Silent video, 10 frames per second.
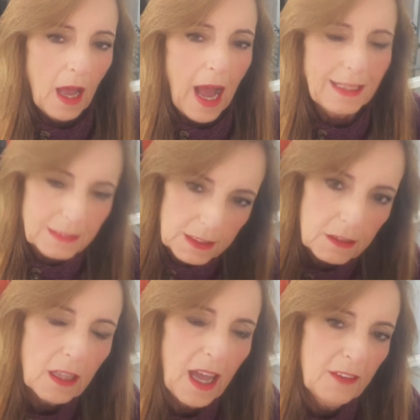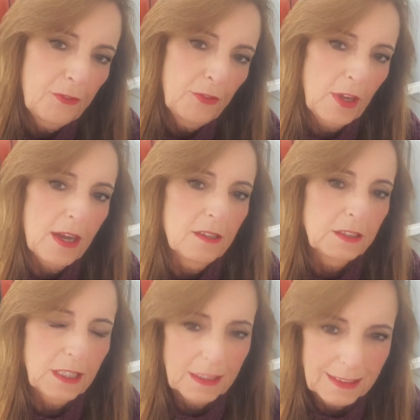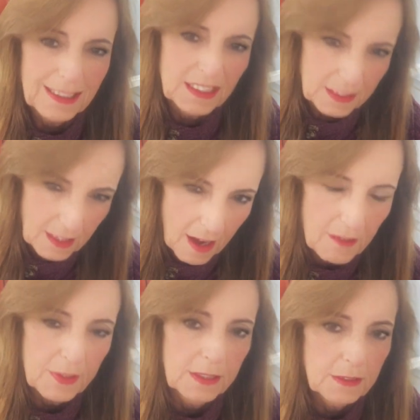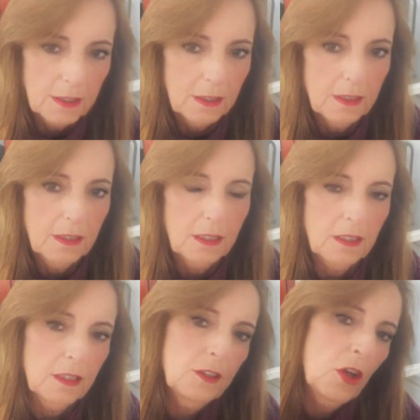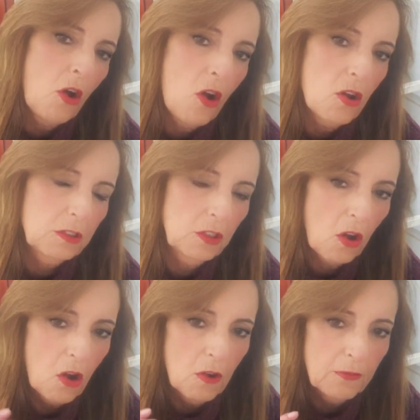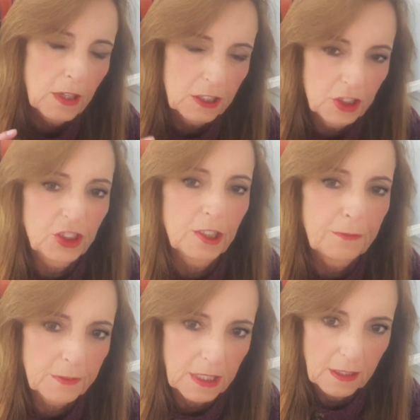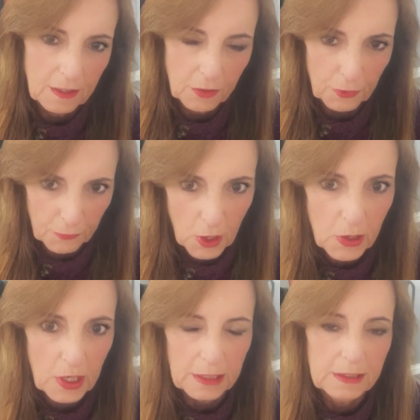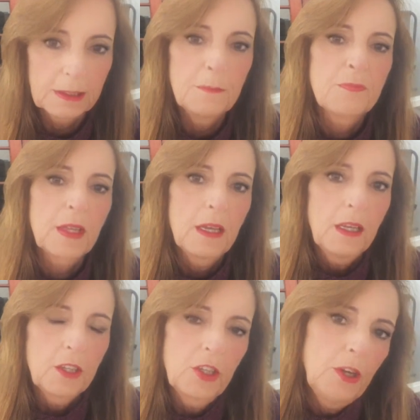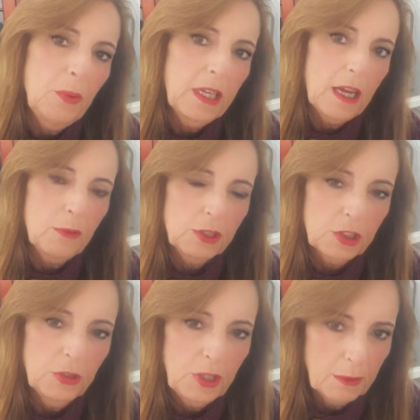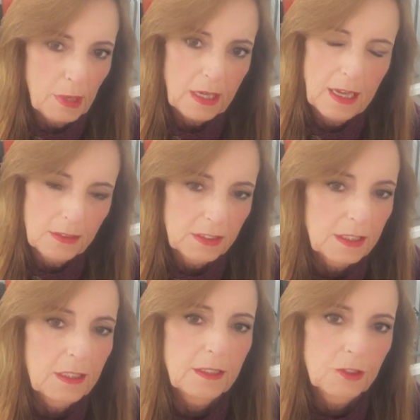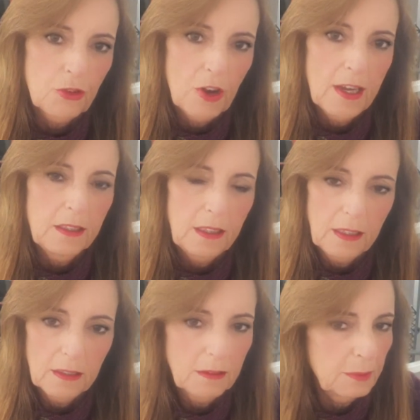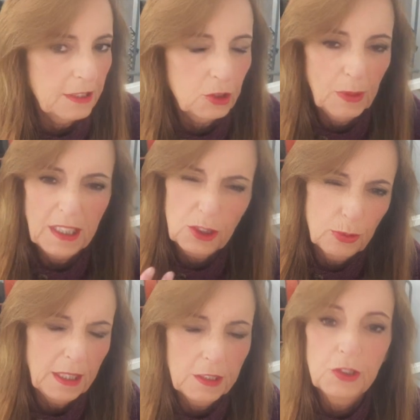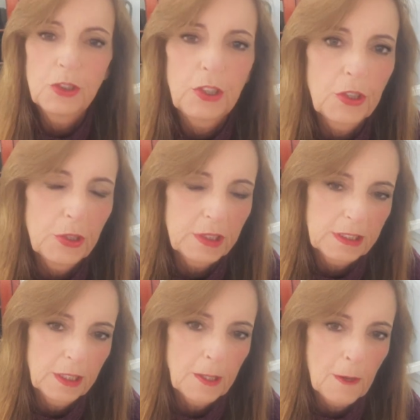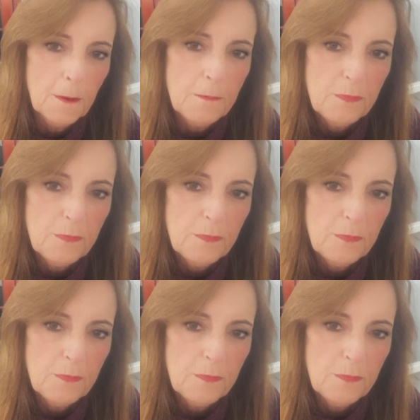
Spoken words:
Until I found and discovered the art of shift the focus. You know, when I was doing my counseling training about 22 years ago,